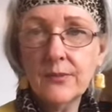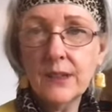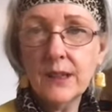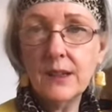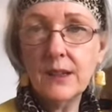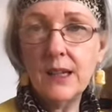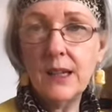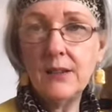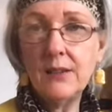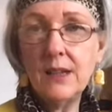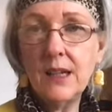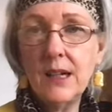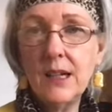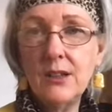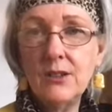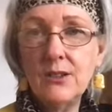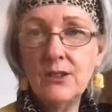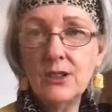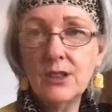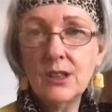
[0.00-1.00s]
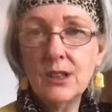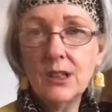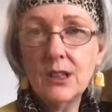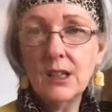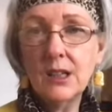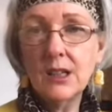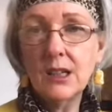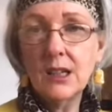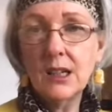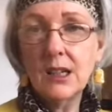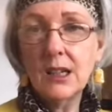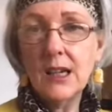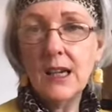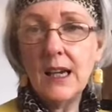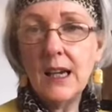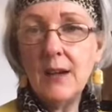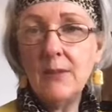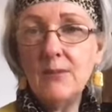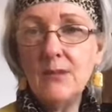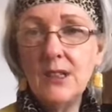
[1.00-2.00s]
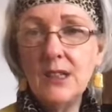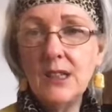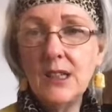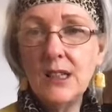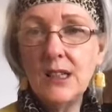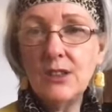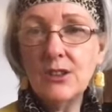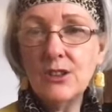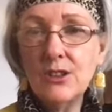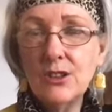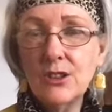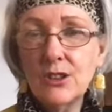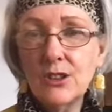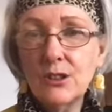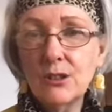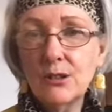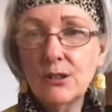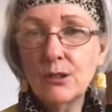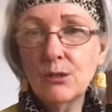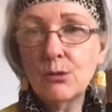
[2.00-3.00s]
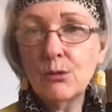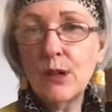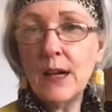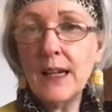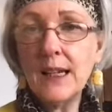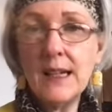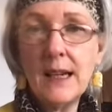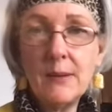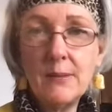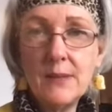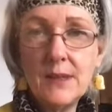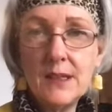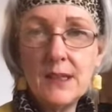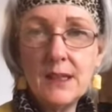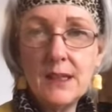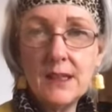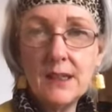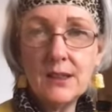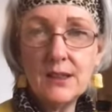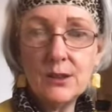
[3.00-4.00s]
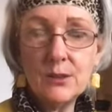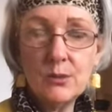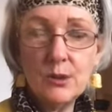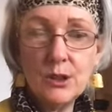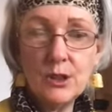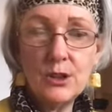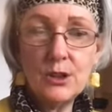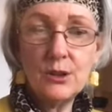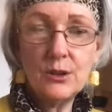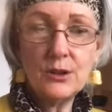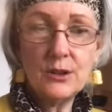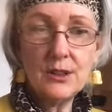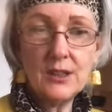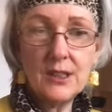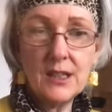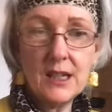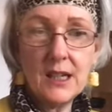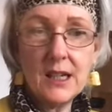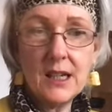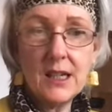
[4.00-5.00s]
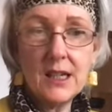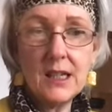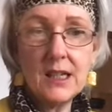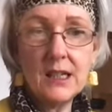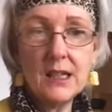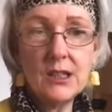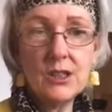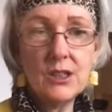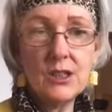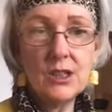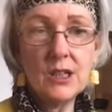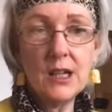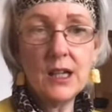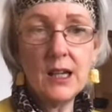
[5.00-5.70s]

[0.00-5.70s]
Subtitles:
Then there's emptiness, great emptiness, which you could say is